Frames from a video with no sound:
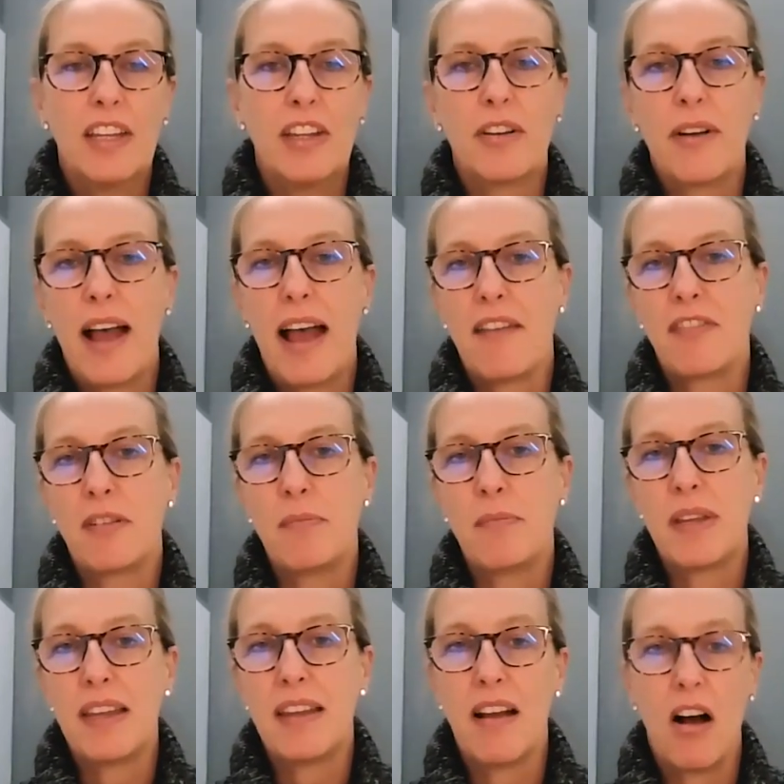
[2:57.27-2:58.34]
You don't have to
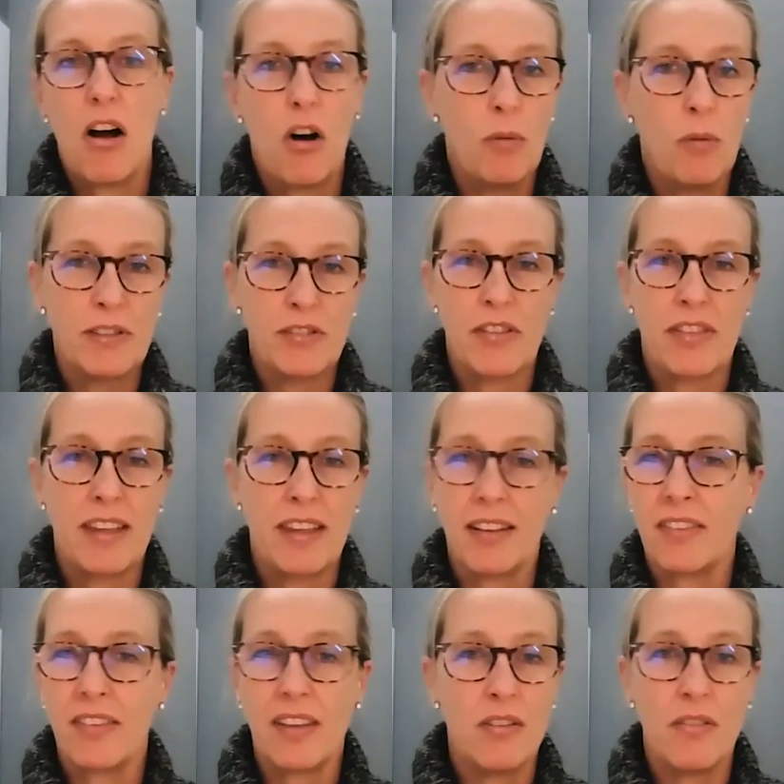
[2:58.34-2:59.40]
be a whole bunch of
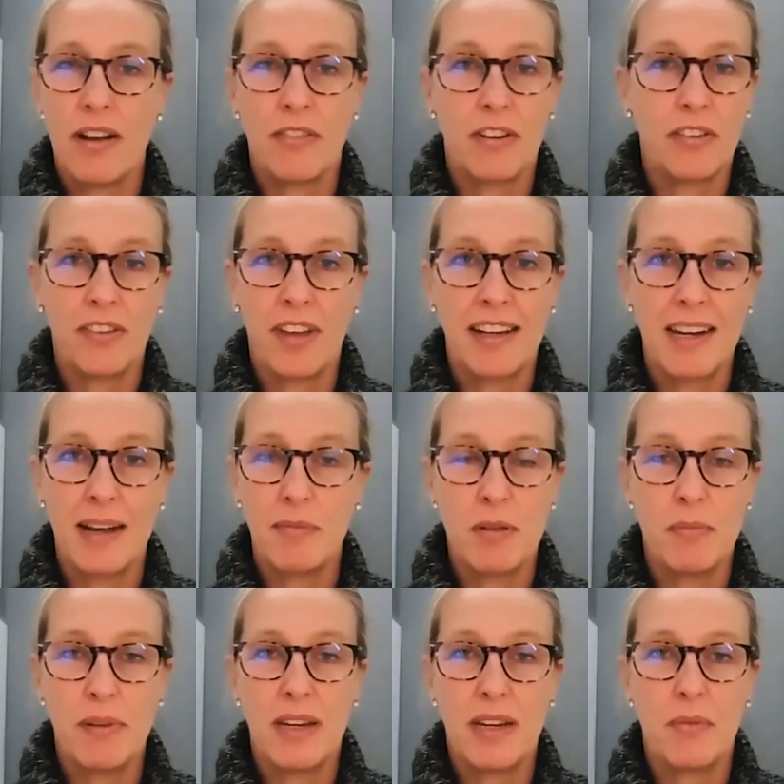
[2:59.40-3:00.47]
things that you never signed up
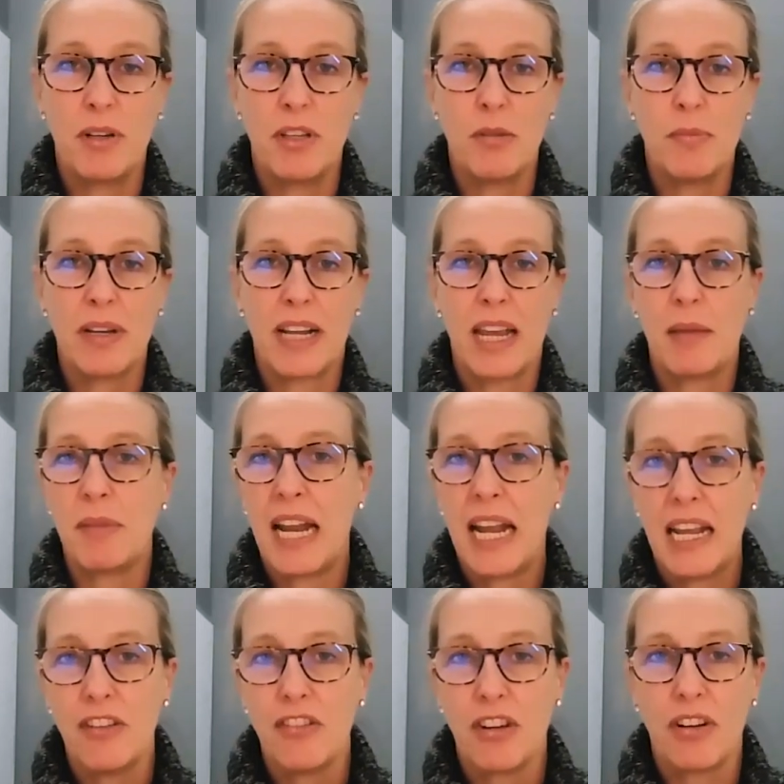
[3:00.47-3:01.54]
to be when you became
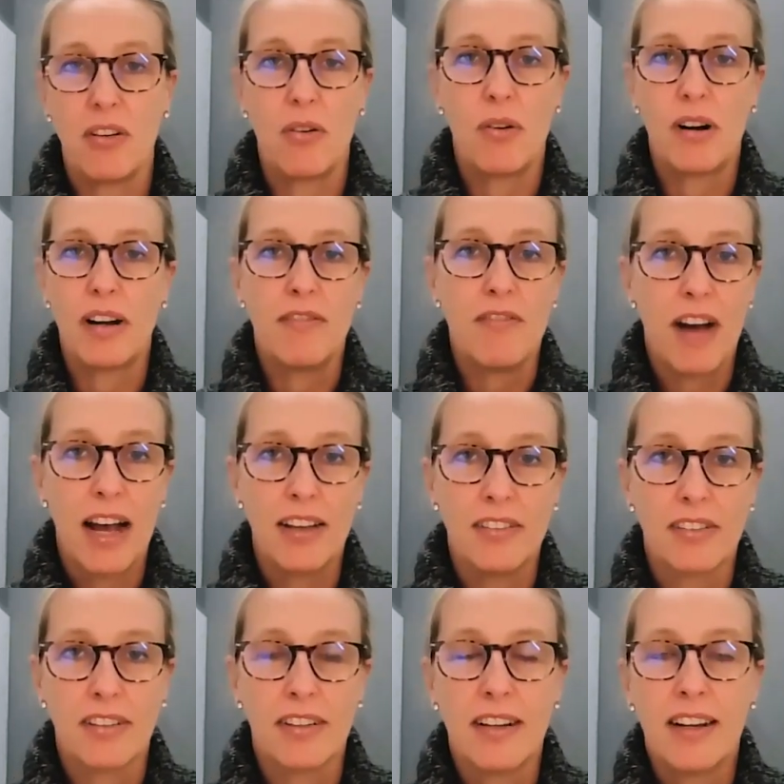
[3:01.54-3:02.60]
an agent or an
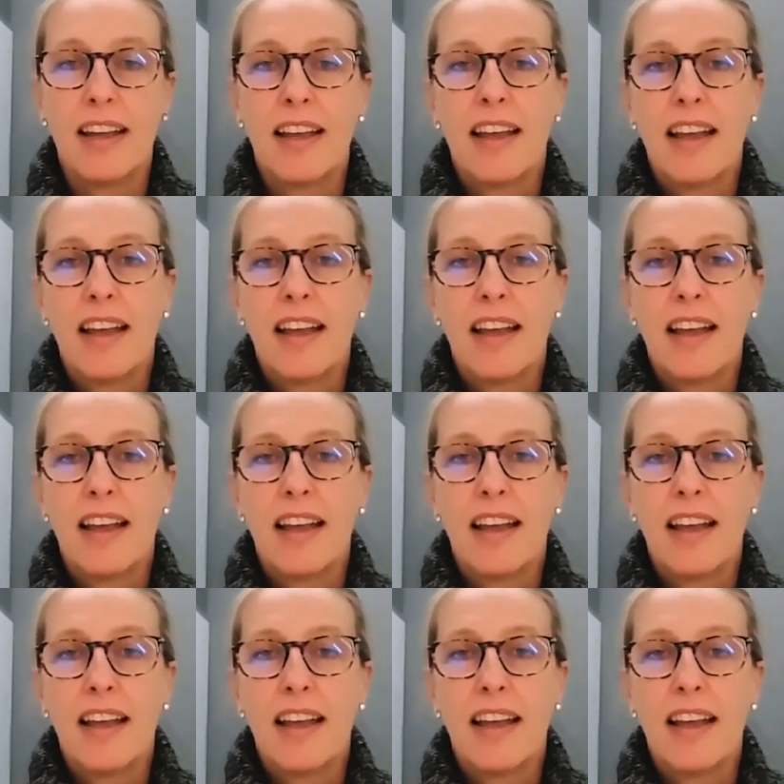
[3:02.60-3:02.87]
advisor.